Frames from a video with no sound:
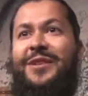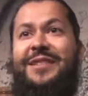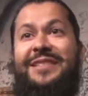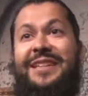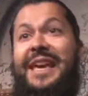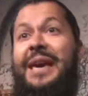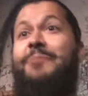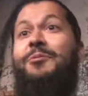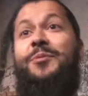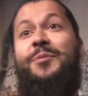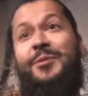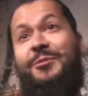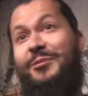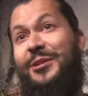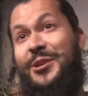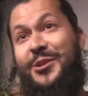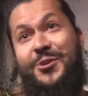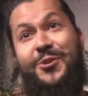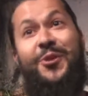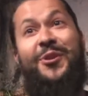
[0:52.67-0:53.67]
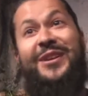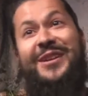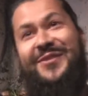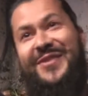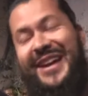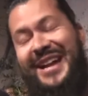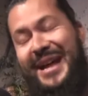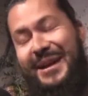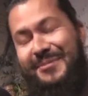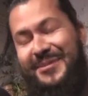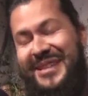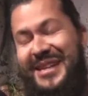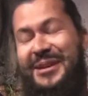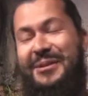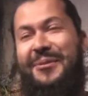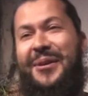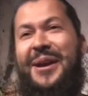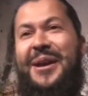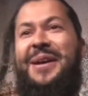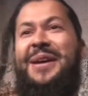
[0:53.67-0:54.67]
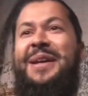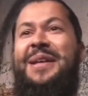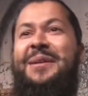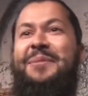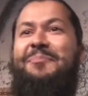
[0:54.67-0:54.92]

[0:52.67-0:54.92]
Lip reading: because the game would be really short if that happened anyway.